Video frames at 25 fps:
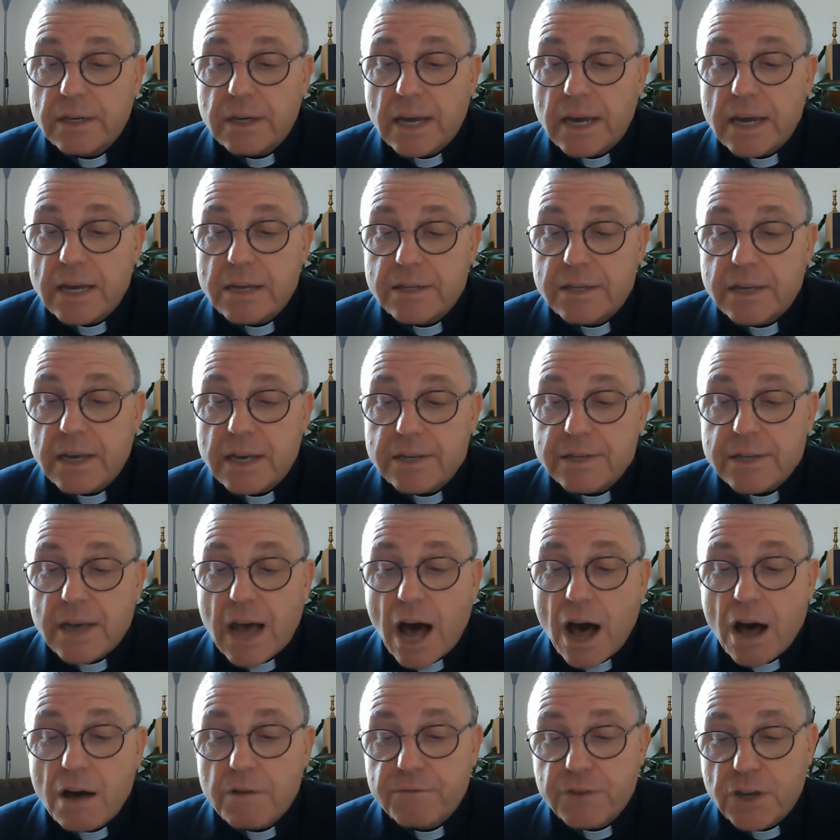it is
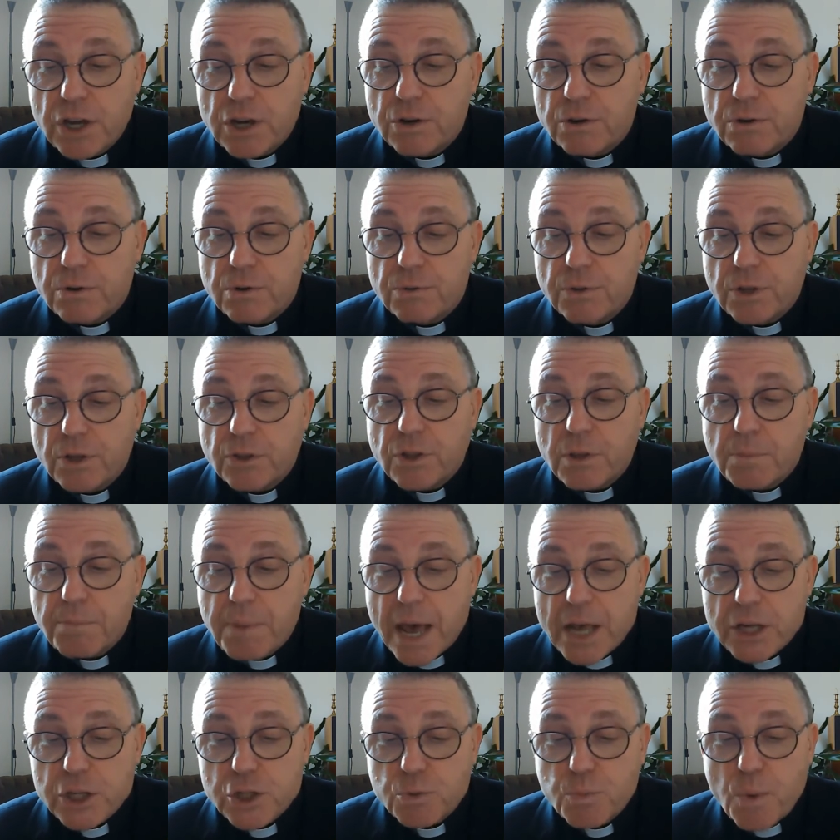our view that the
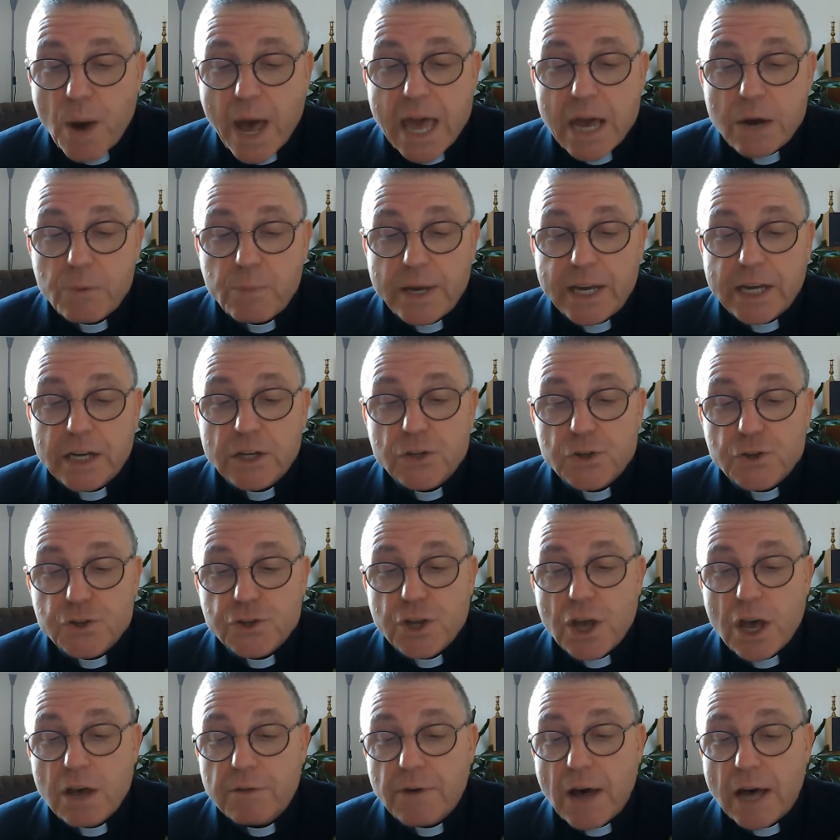best way we can
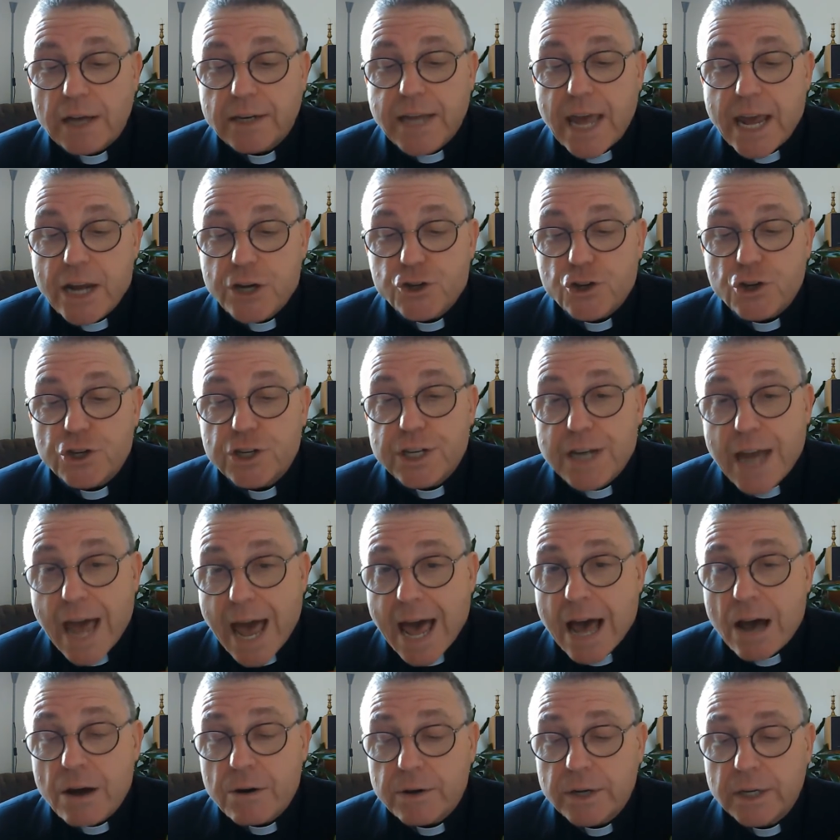serve our nation
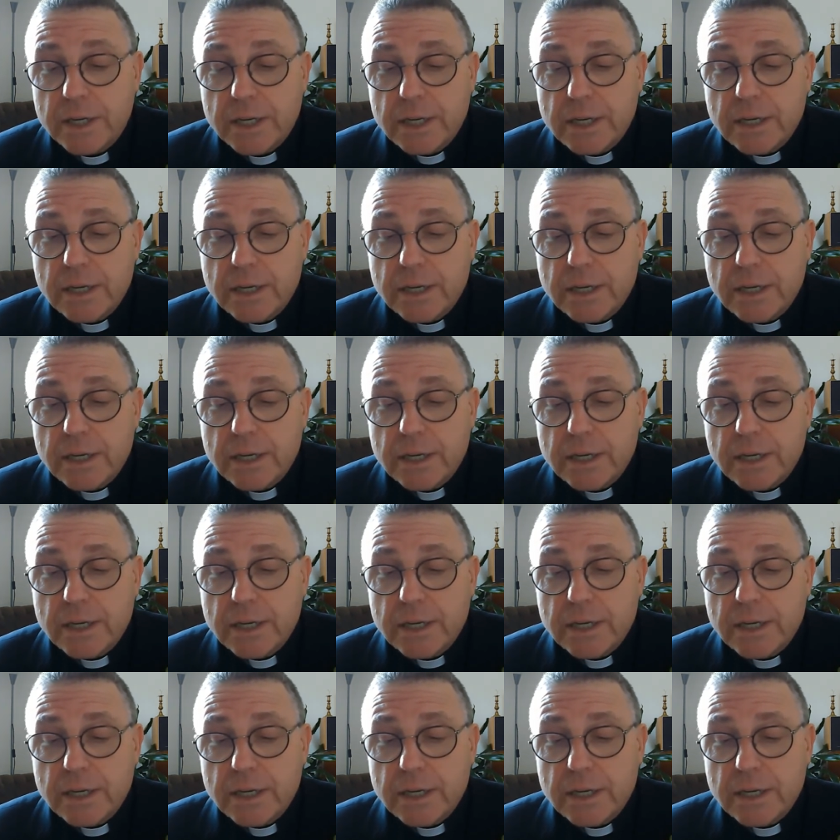now